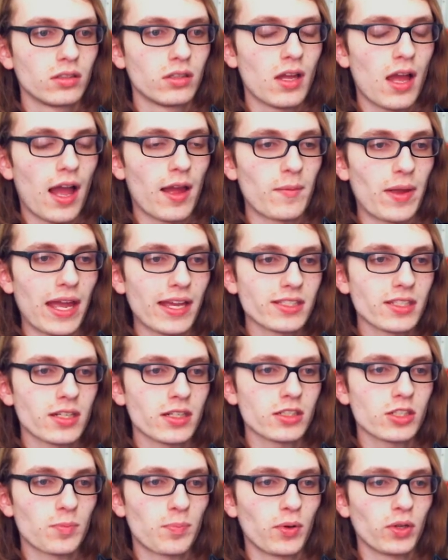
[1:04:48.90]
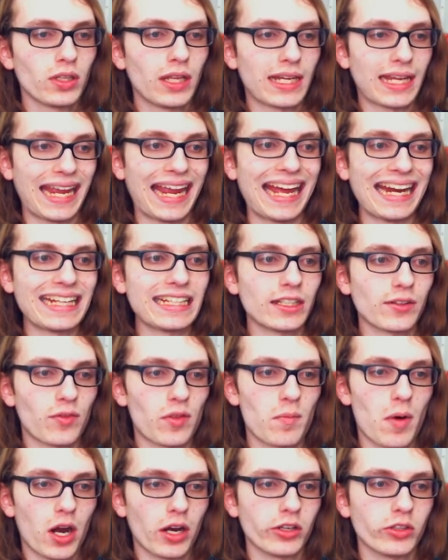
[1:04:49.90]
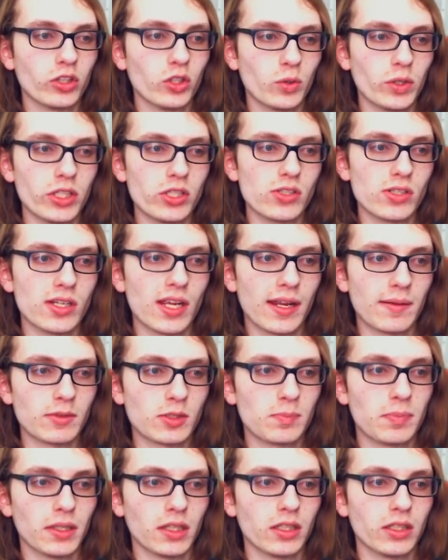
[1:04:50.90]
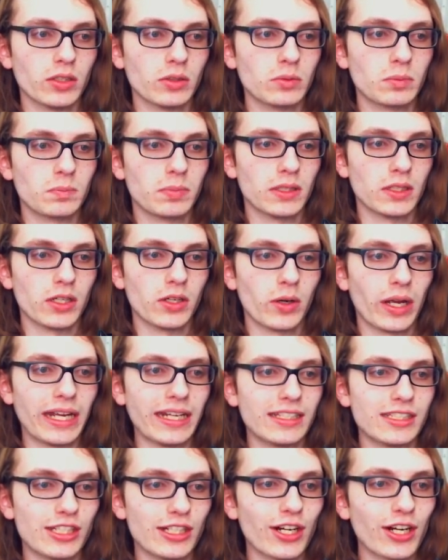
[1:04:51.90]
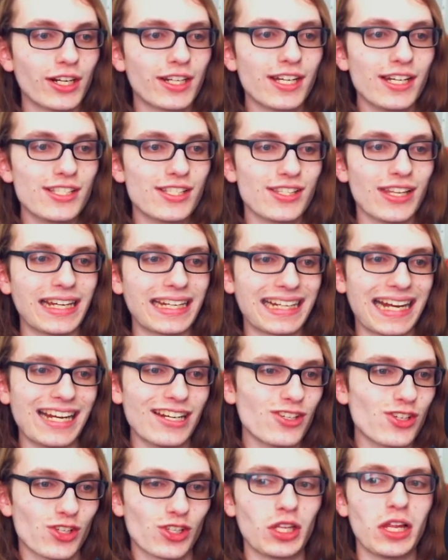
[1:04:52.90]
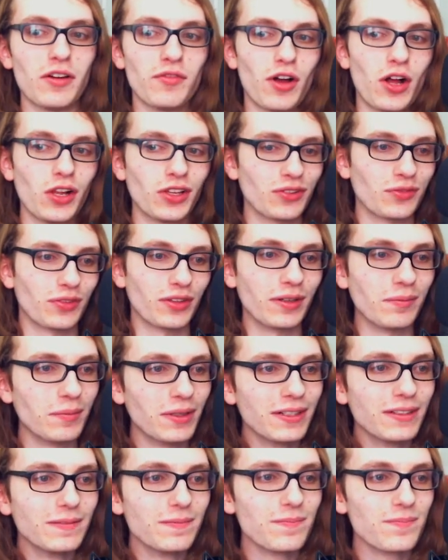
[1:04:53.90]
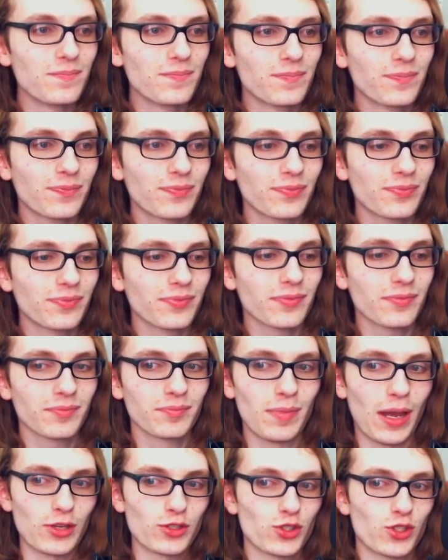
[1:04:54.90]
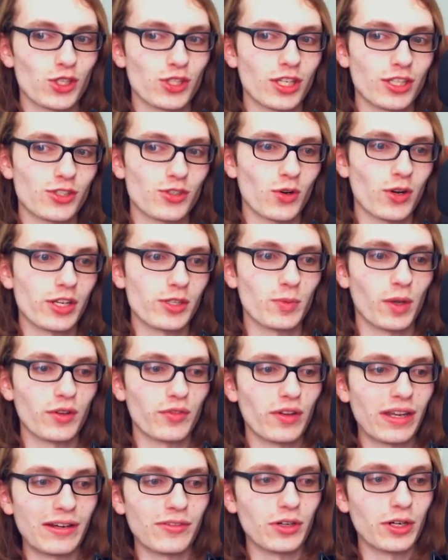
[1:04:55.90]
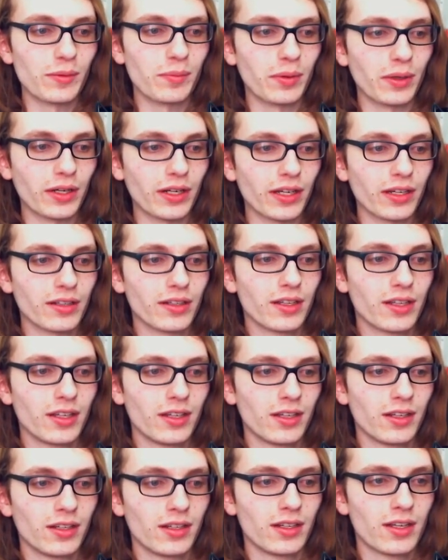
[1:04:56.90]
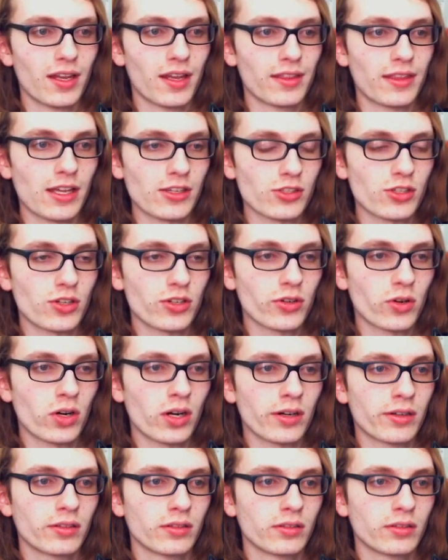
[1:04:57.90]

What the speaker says: I'm hesitant to put like any of the Mario and Luigi games below A tier, because like I just love all of them. Bowser's Inside Story is my favorite, but Thousand Year Door.